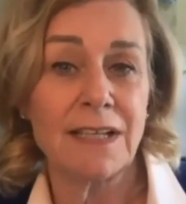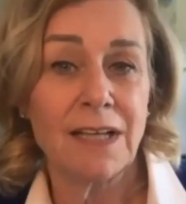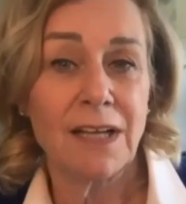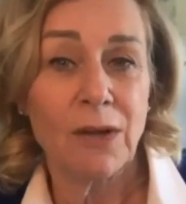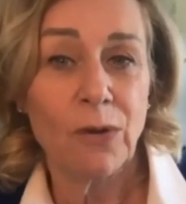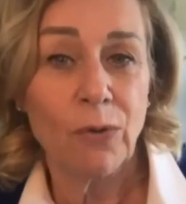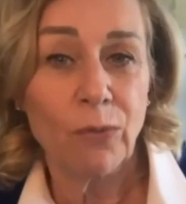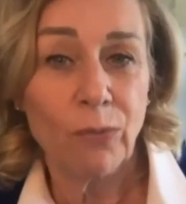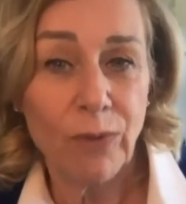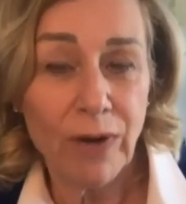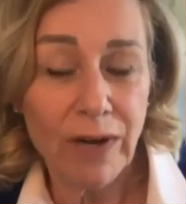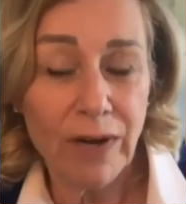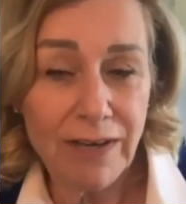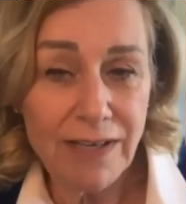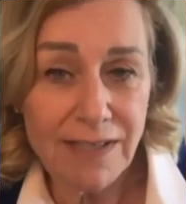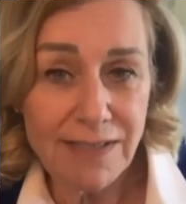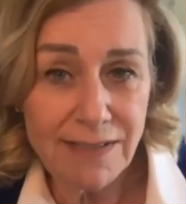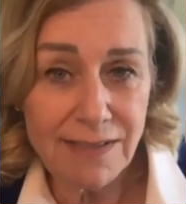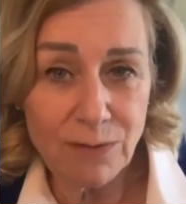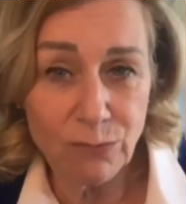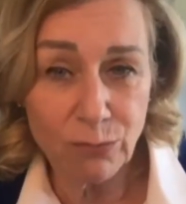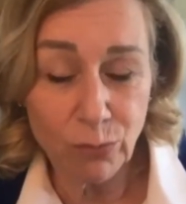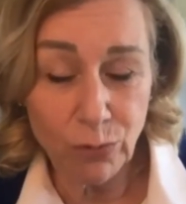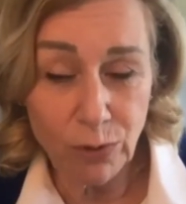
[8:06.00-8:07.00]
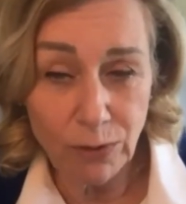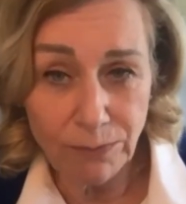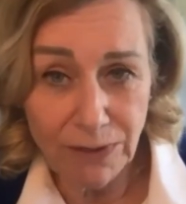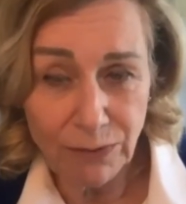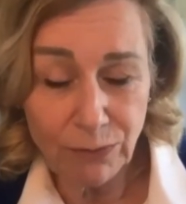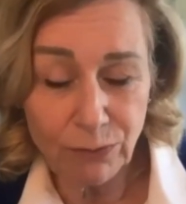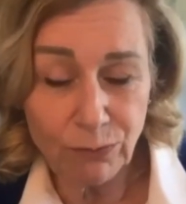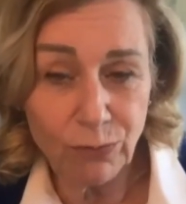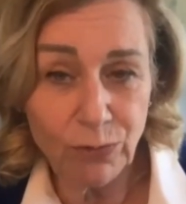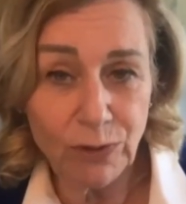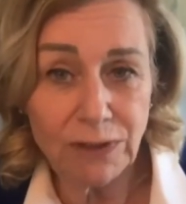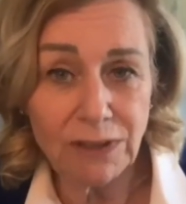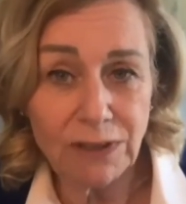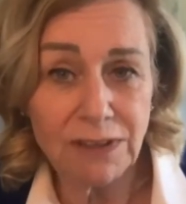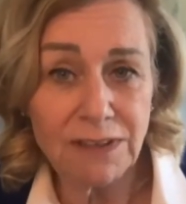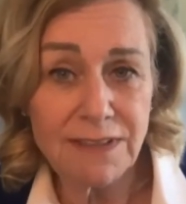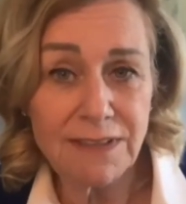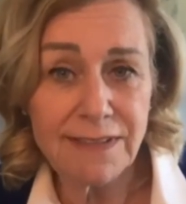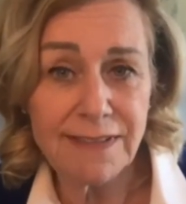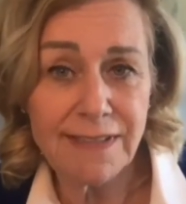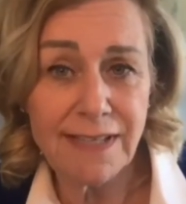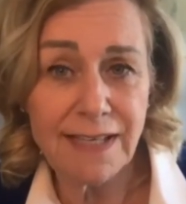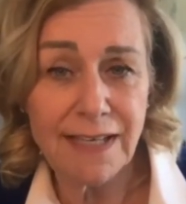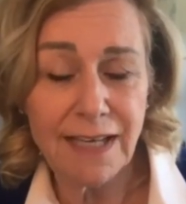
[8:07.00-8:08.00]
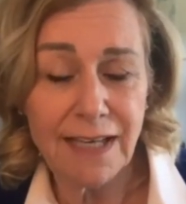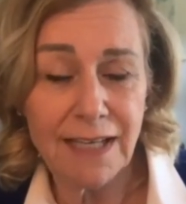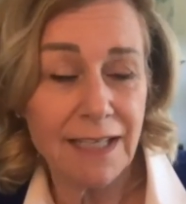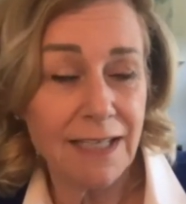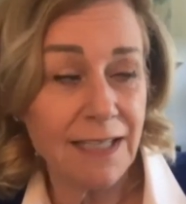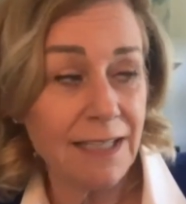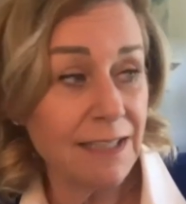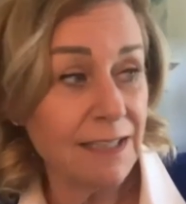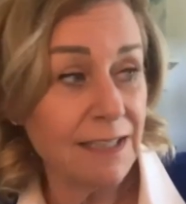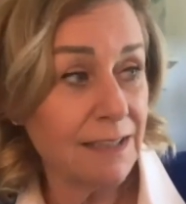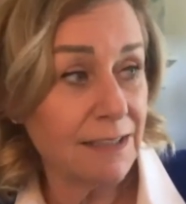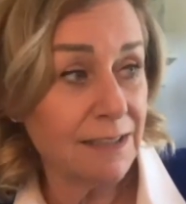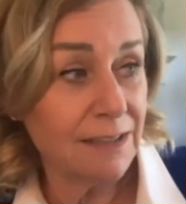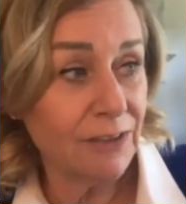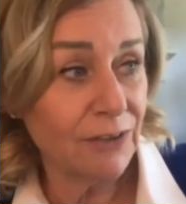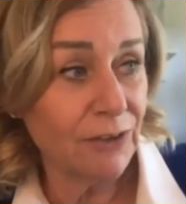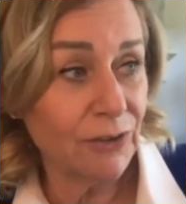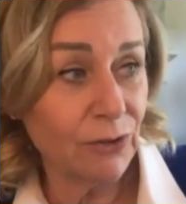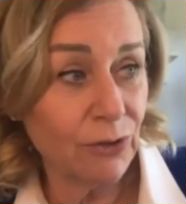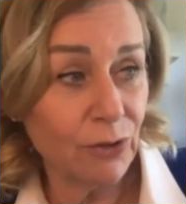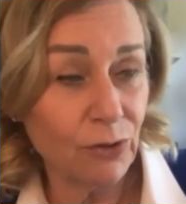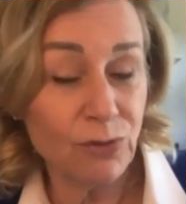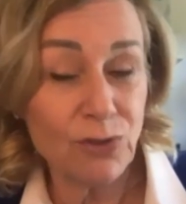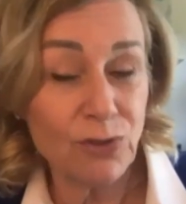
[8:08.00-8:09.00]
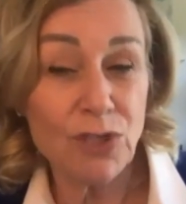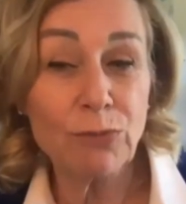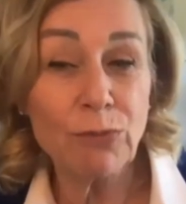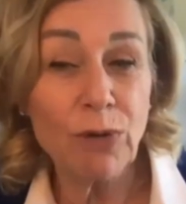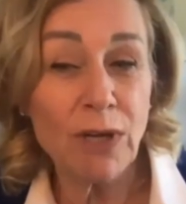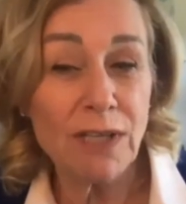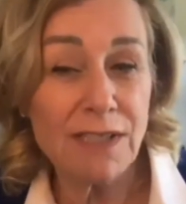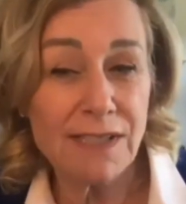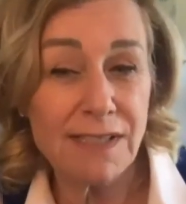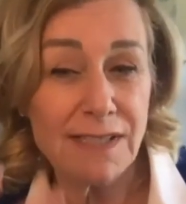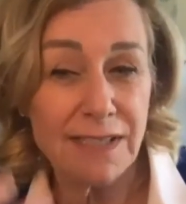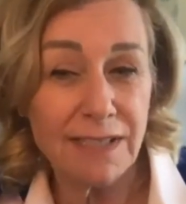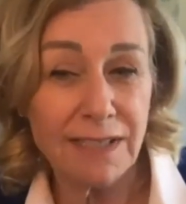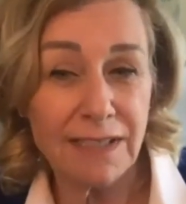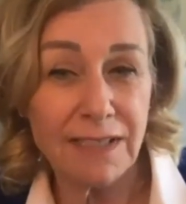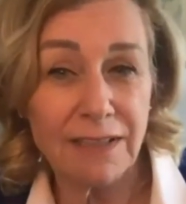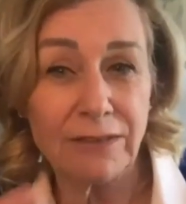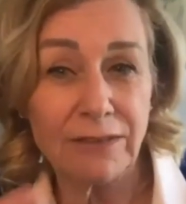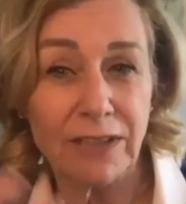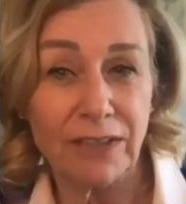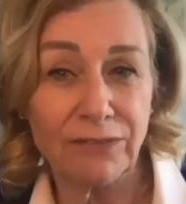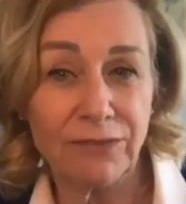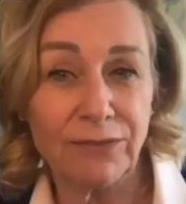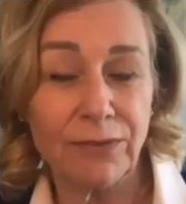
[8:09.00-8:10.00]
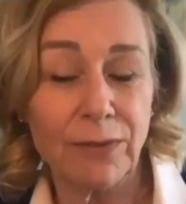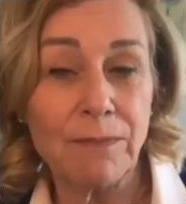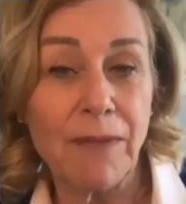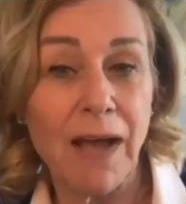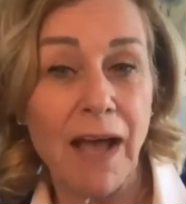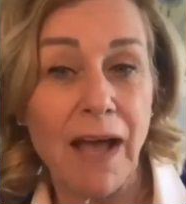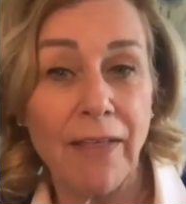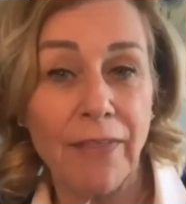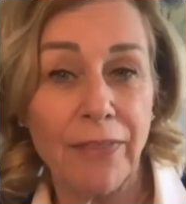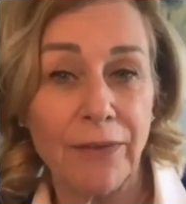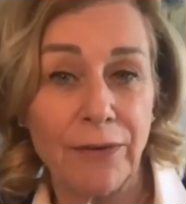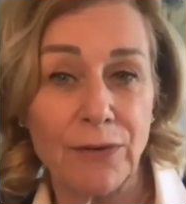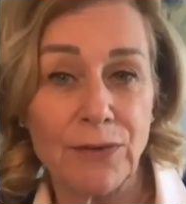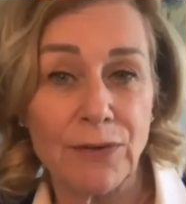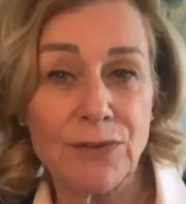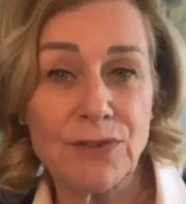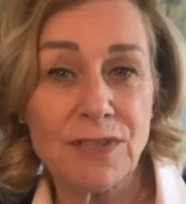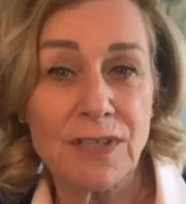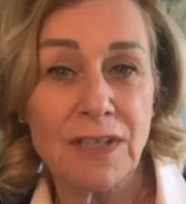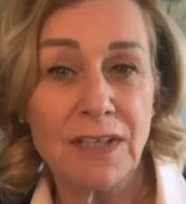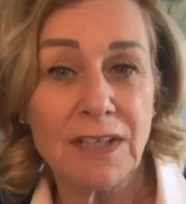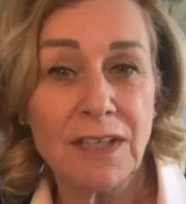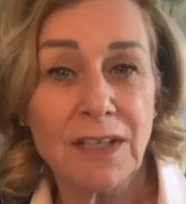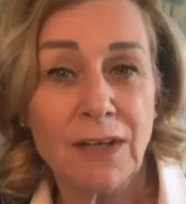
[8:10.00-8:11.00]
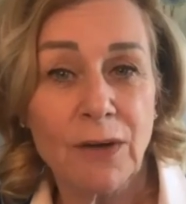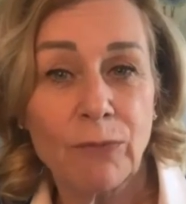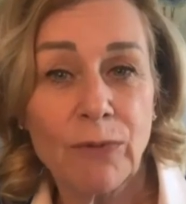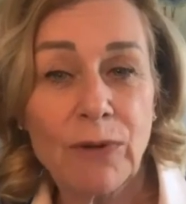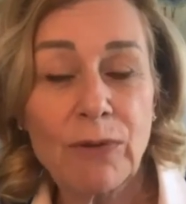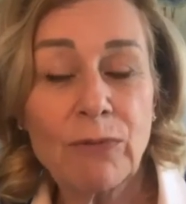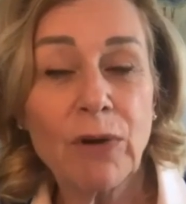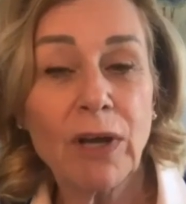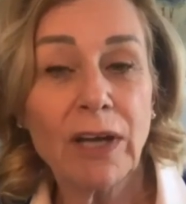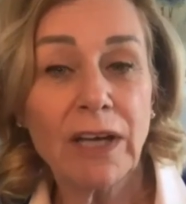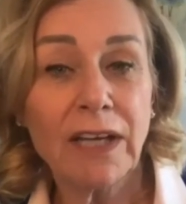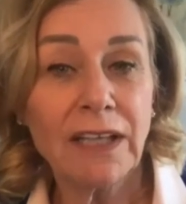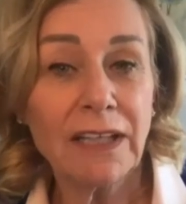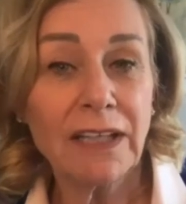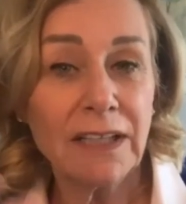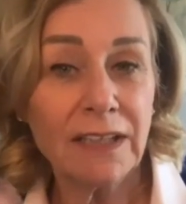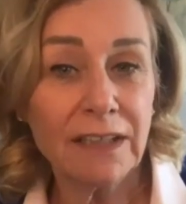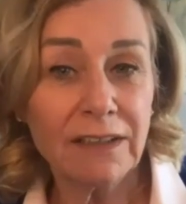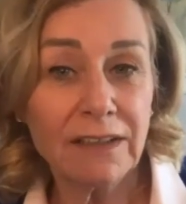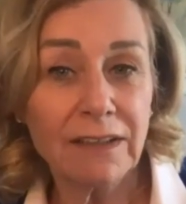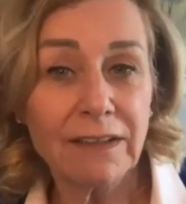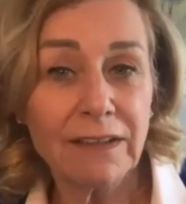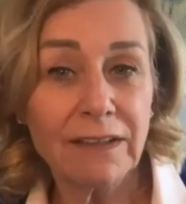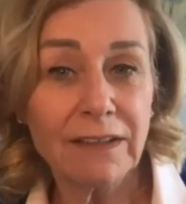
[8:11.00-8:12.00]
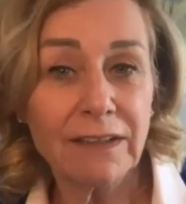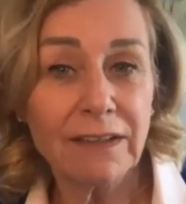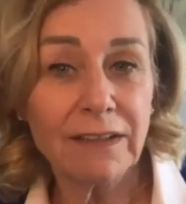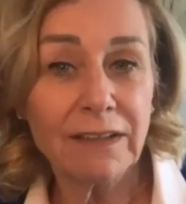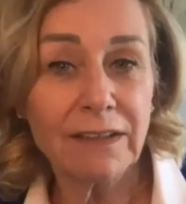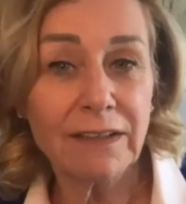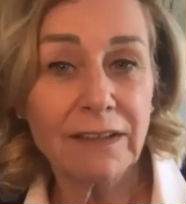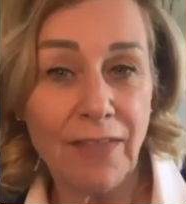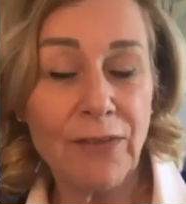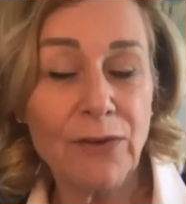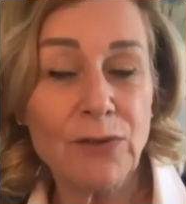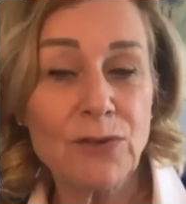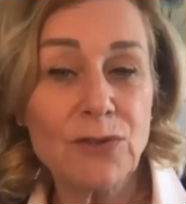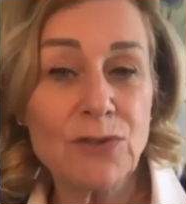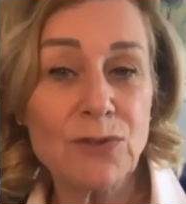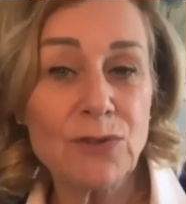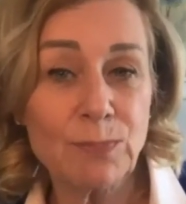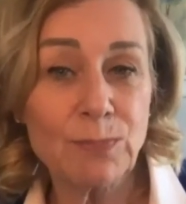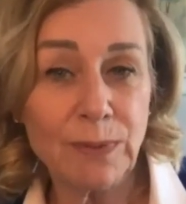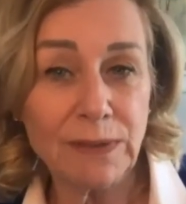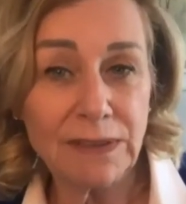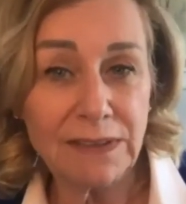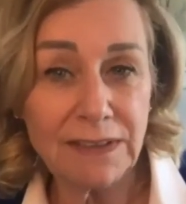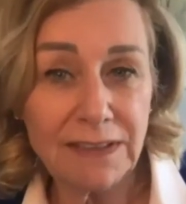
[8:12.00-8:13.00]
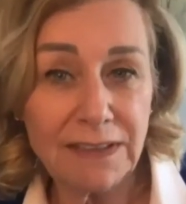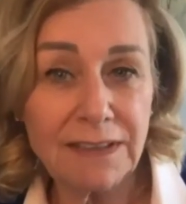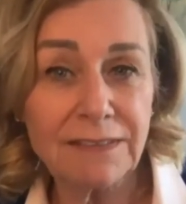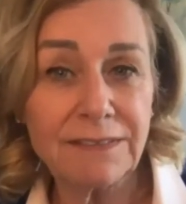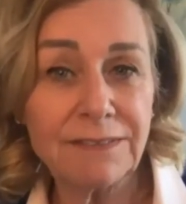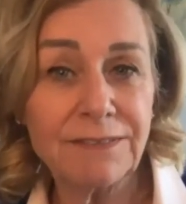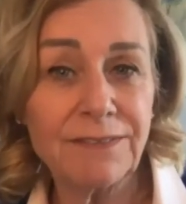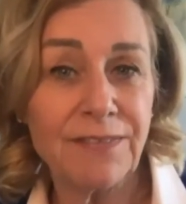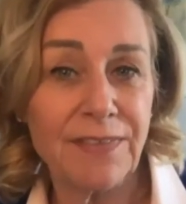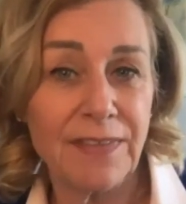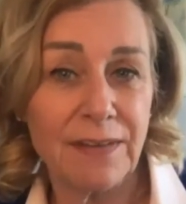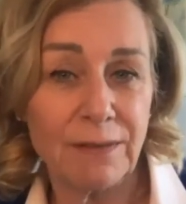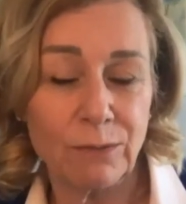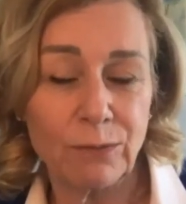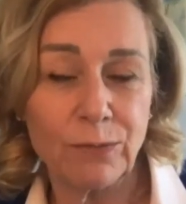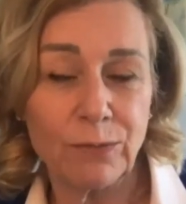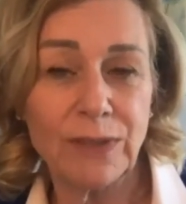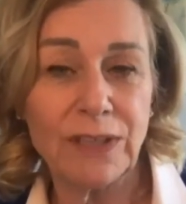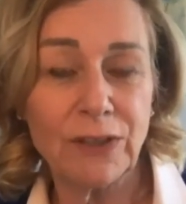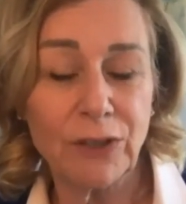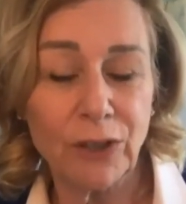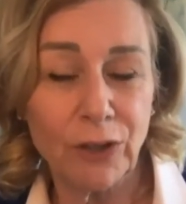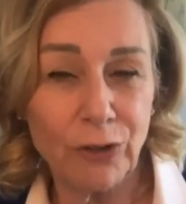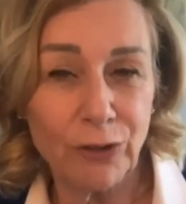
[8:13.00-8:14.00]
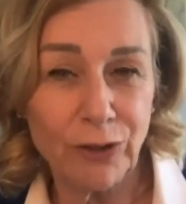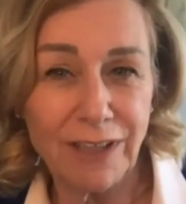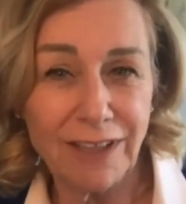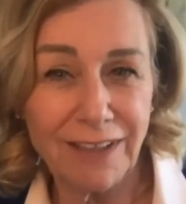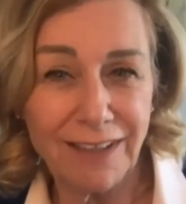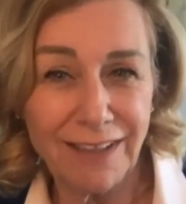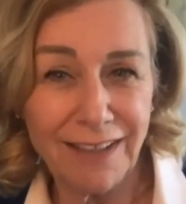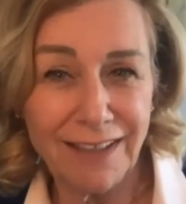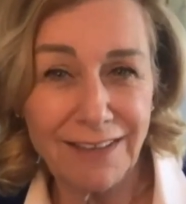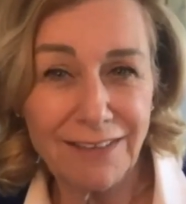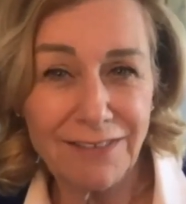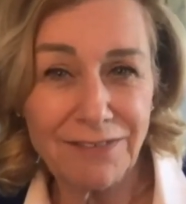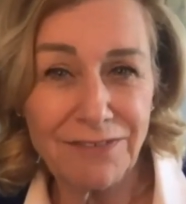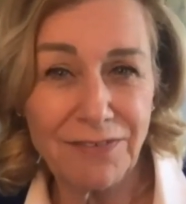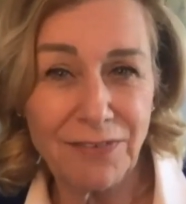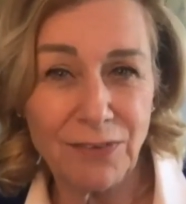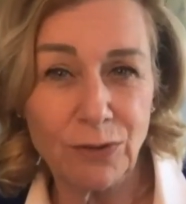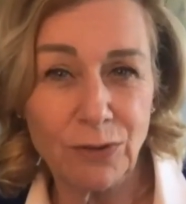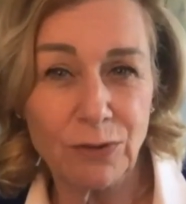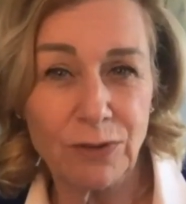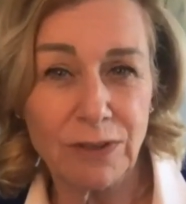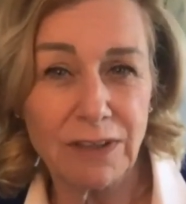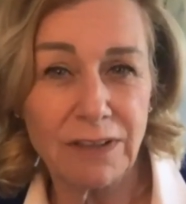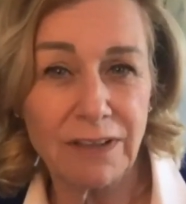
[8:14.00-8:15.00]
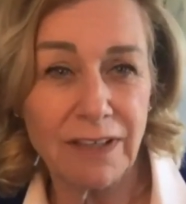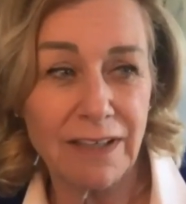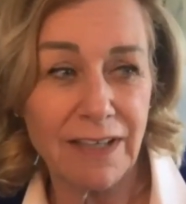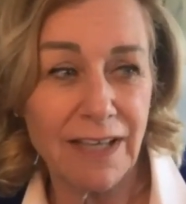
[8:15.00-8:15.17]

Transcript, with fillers: Whereas a woman will say, you know, she wants to hear it from others. We want to hear that others believe that we are good enough or mm.